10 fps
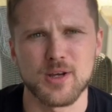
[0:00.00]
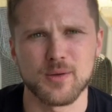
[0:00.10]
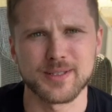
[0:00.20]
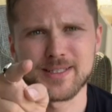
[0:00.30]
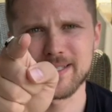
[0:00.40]

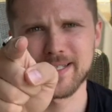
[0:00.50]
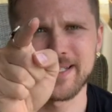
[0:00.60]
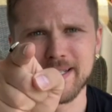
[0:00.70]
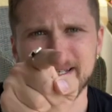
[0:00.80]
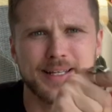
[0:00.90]
We'll see
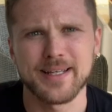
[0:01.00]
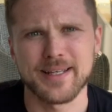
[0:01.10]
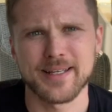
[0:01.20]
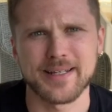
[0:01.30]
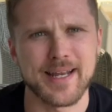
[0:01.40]
you
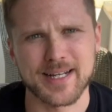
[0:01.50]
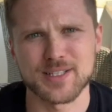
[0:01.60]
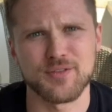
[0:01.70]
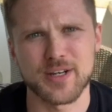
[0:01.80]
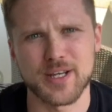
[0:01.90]

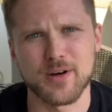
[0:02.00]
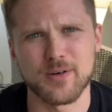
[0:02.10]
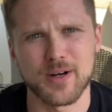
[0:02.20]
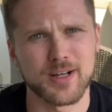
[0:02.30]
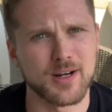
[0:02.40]
next video.
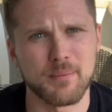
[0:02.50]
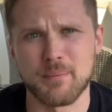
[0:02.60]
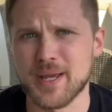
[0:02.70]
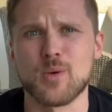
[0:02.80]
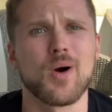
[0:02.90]
I got a
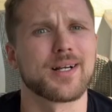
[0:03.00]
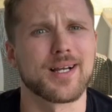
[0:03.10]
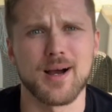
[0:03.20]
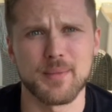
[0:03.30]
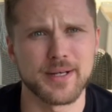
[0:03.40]
big one
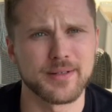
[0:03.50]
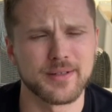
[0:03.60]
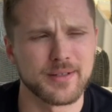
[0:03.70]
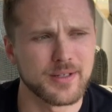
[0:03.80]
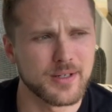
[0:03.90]
coming
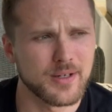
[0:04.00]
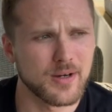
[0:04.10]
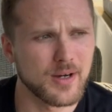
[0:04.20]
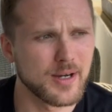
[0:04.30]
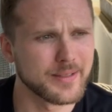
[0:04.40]

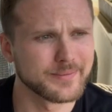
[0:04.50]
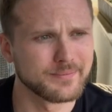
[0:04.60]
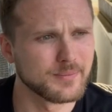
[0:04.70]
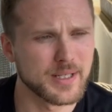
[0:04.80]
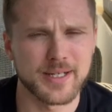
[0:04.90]
on
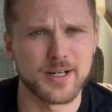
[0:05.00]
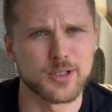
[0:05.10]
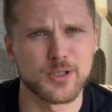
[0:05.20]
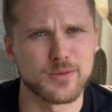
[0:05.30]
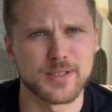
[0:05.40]
Monday or
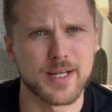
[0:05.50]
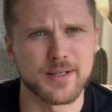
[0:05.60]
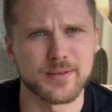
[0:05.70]
Tuesday,